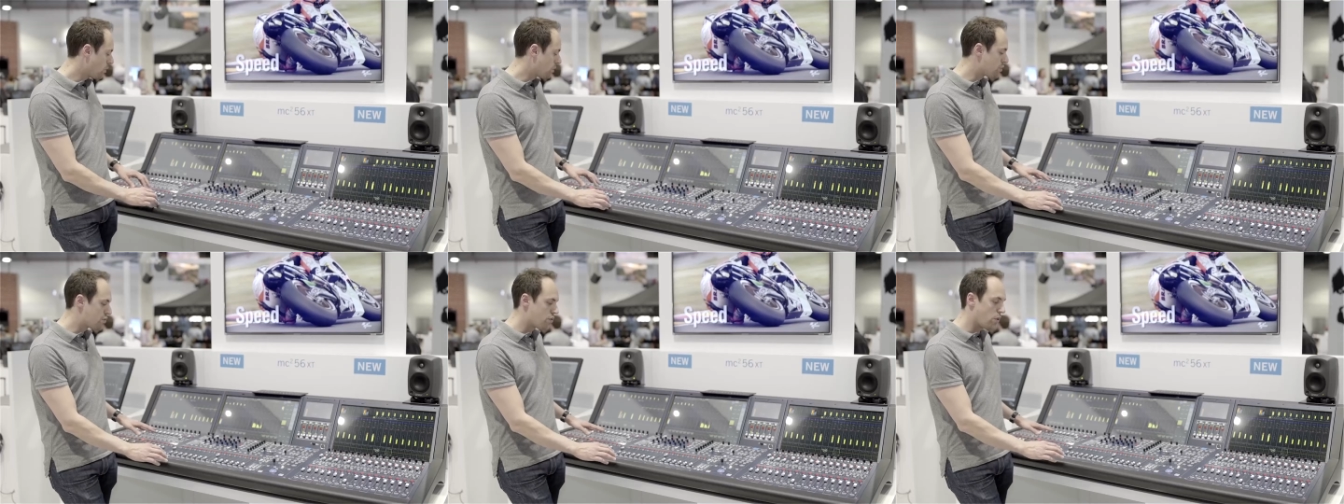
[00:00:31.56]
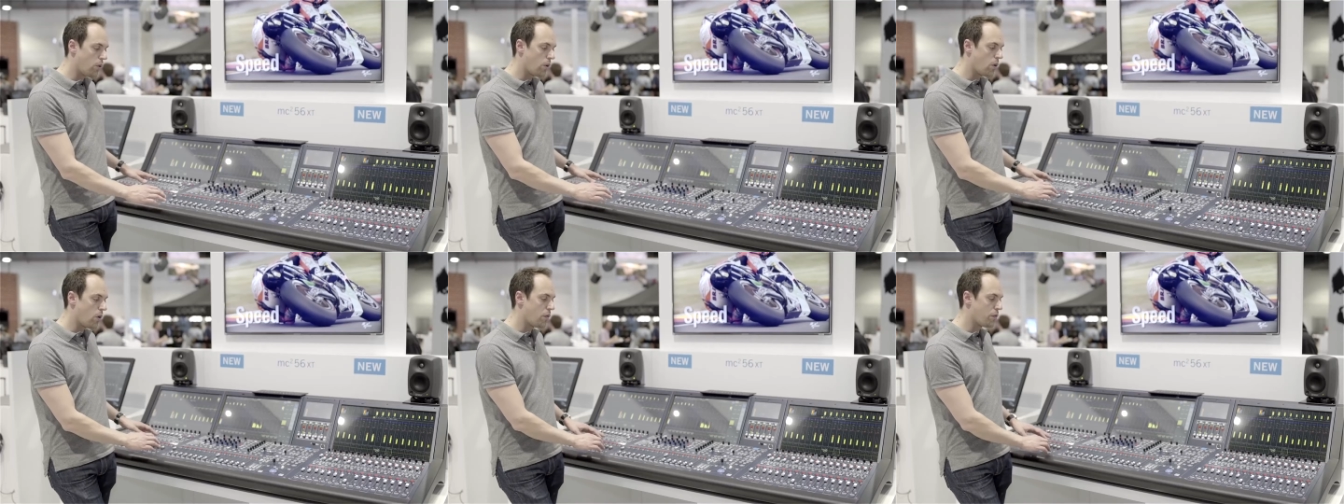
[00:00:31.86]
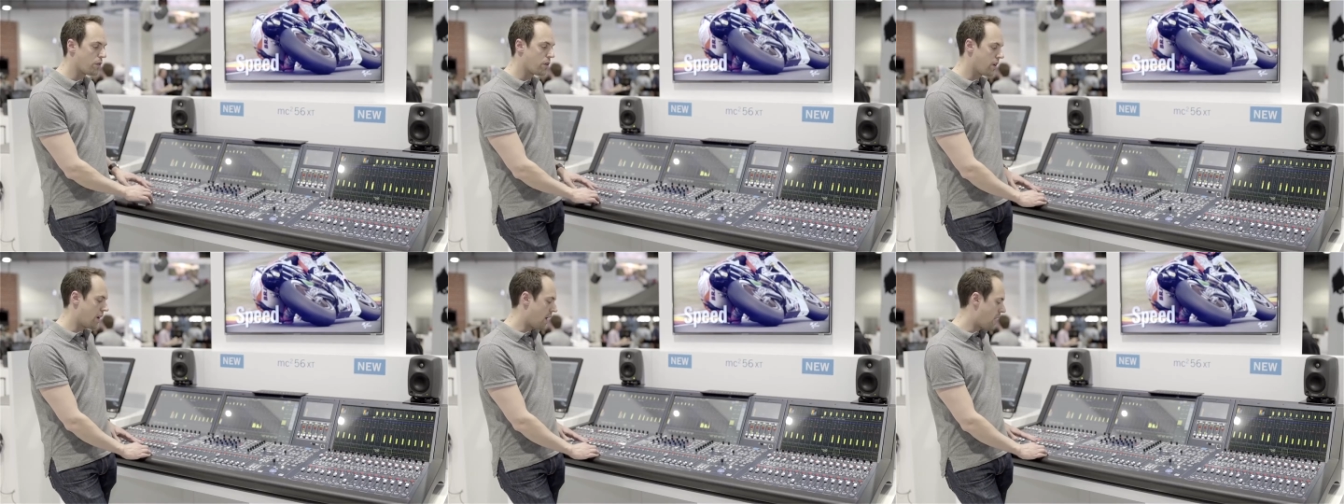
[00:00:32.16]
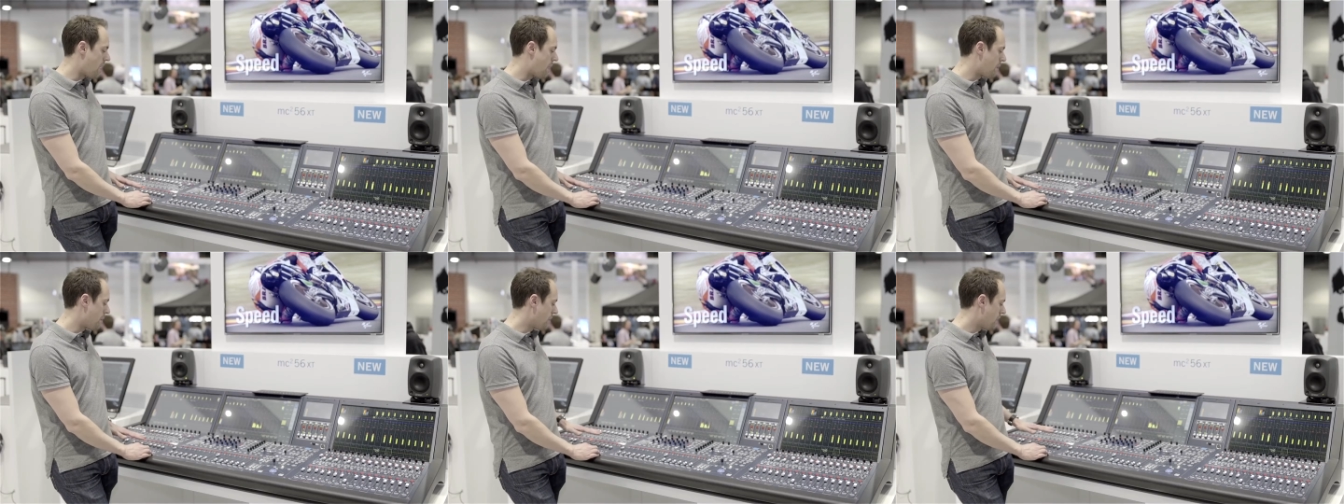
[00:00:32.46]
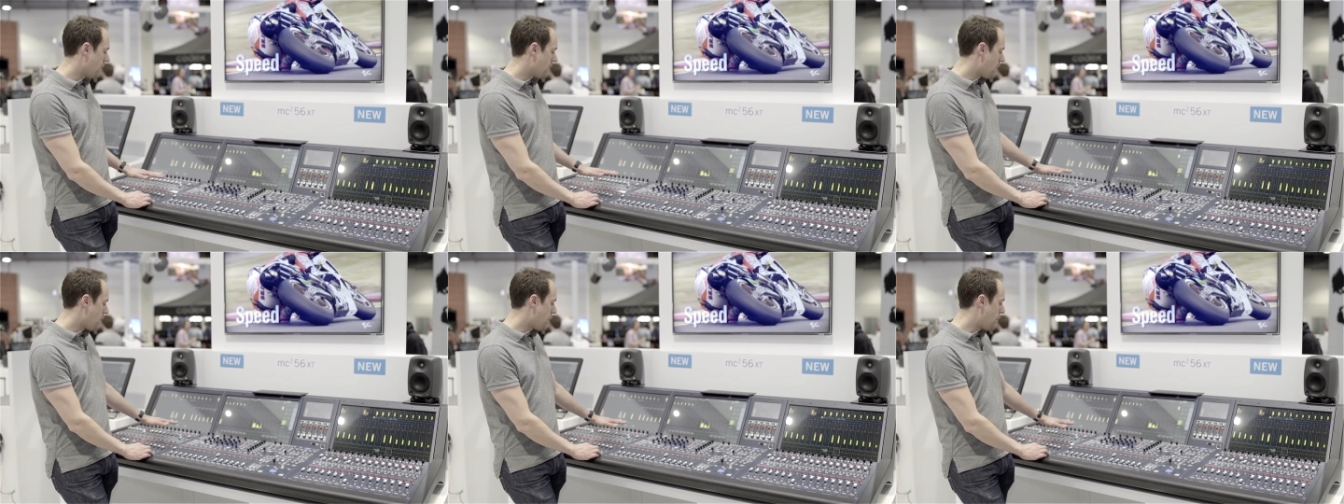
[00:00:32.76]
control over um,
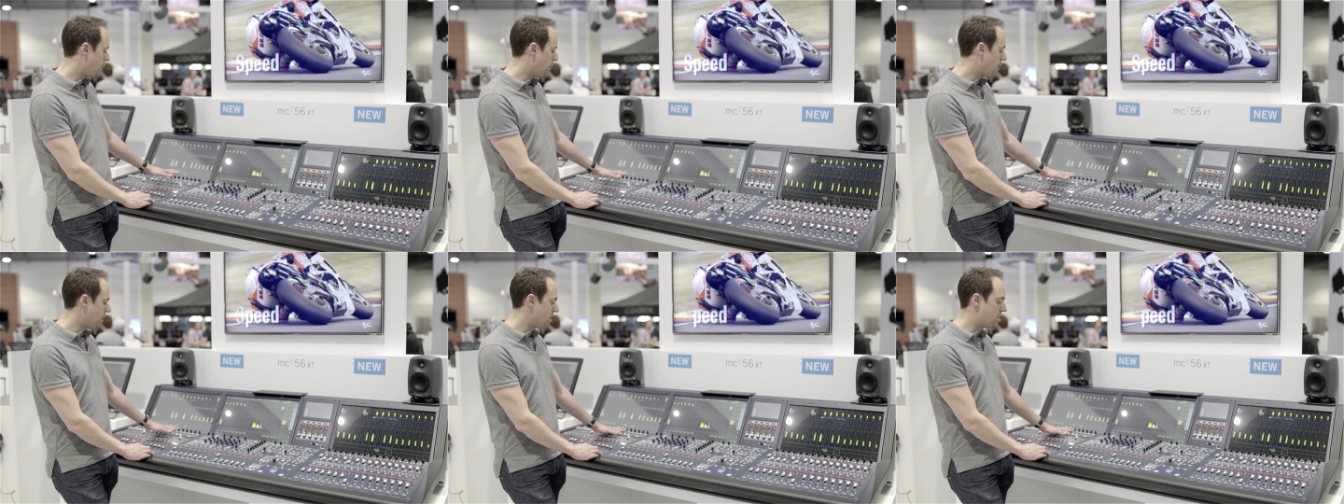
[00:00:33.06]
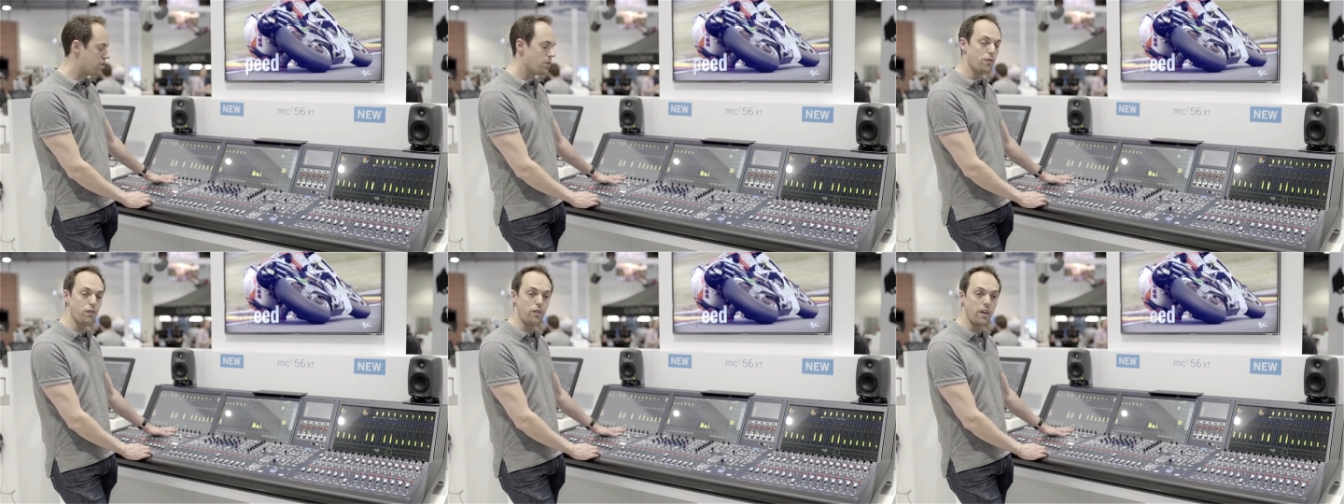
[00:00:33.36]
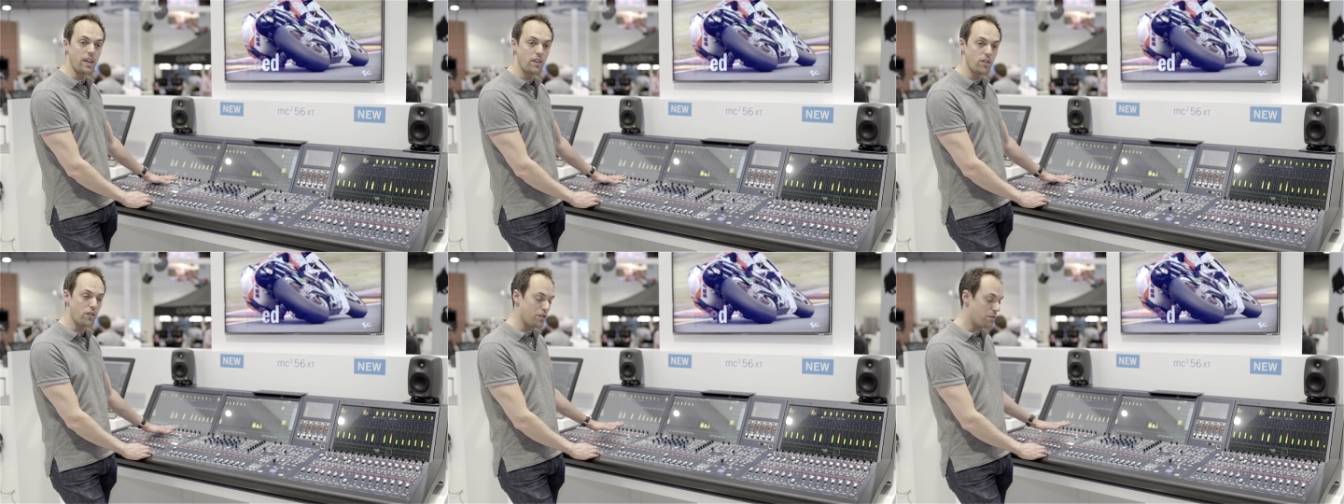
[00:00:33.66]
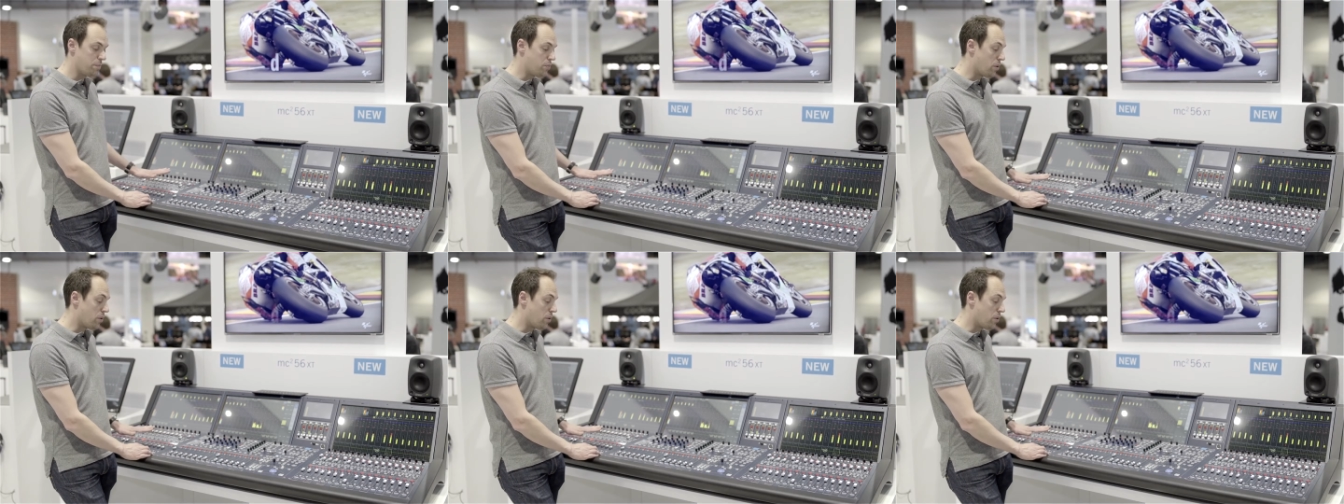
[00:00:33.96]
32 faders